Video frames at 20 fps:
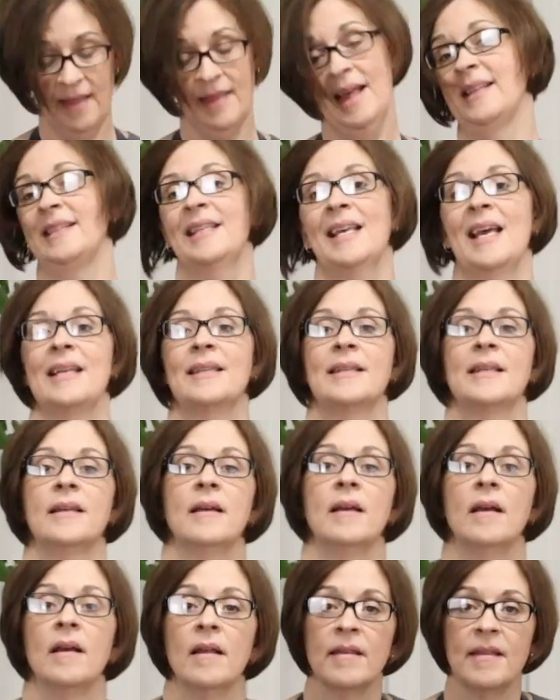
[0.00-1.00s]
And that's it.
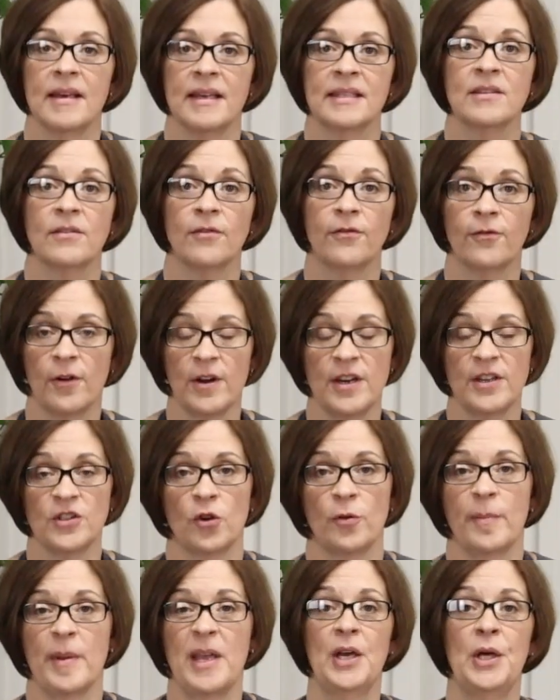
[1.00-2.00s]
This
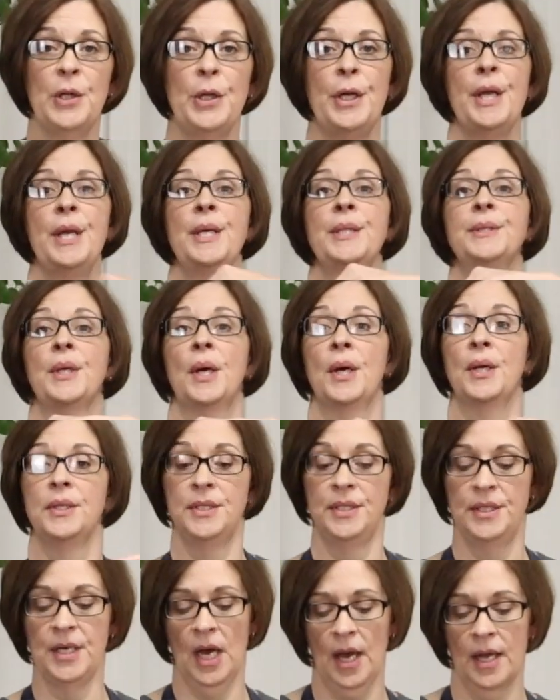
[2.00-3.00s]
freezer meal is
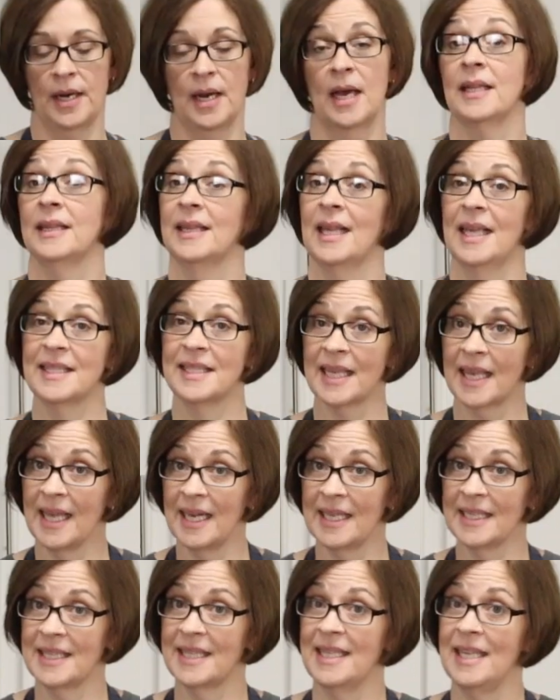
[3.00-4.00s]
done. Let's
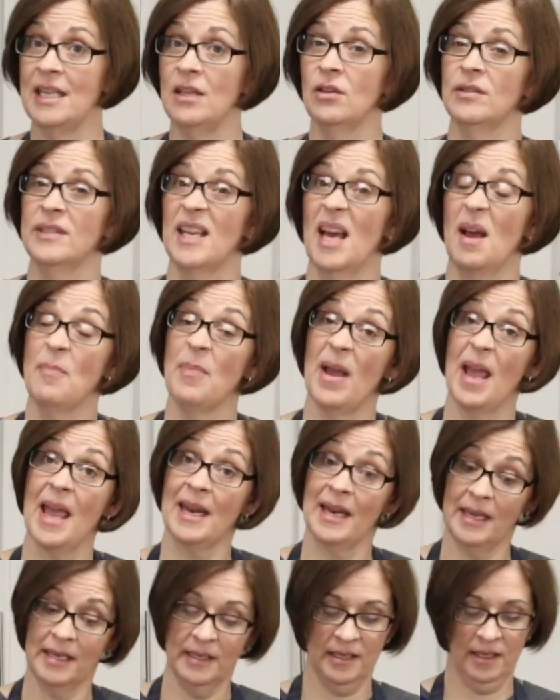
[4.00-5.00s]
get it sealed up
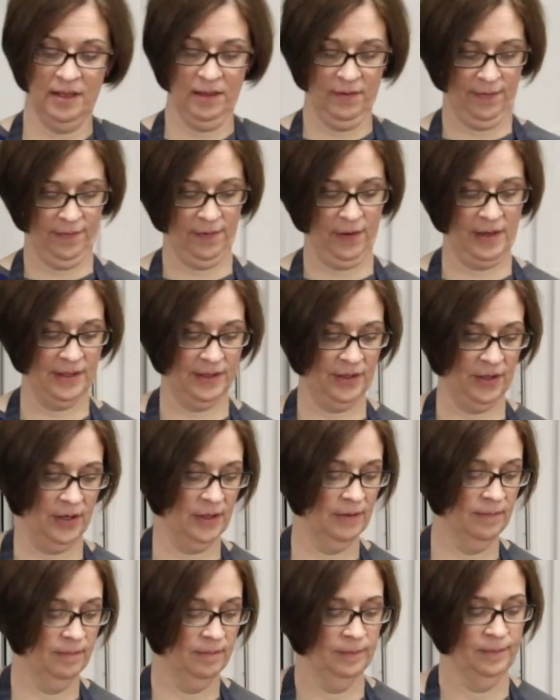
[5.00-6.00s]
and into the freezer.